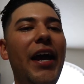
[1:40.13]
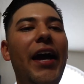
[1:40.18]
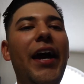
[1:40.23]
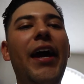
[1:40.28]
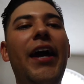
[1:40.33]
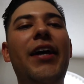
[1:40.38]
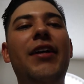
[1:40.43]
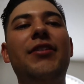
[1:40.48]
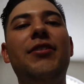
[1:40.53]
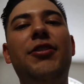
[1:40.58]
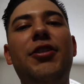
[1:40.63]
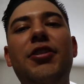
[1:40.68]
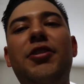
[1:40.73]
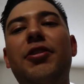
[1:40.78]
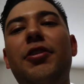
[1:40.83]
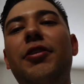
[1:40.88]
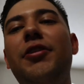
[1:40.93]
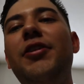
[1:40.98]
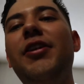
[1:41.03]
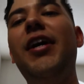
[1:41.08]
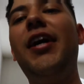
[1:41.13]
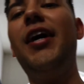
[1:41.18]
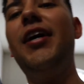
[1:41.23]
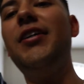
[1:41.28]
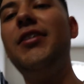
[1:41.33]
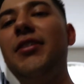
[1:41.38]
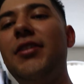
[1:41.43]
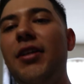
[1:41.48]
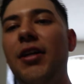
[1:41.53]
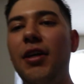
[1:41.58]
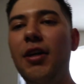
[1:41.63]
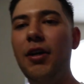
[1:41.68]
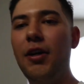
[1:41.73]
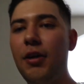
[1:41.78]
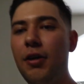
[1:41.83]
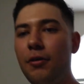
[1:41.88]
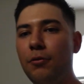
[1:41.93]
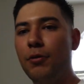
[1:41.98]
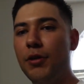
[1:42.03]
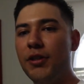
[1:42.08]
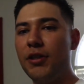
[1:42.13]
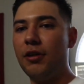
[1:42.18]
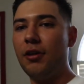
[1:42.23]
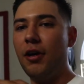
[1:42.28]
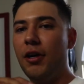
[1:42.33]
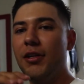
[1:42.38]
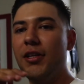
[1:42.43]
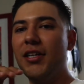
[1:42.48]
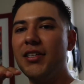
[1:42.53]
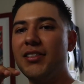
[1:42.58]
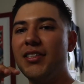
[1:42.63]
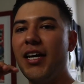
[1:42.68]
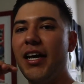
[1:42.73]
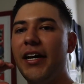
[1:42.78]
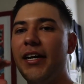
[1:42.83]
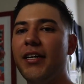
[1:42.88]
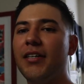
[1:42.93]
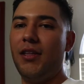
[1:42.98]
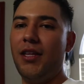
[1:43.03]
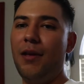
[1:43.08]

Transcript: And just showing you guys what the car looks like.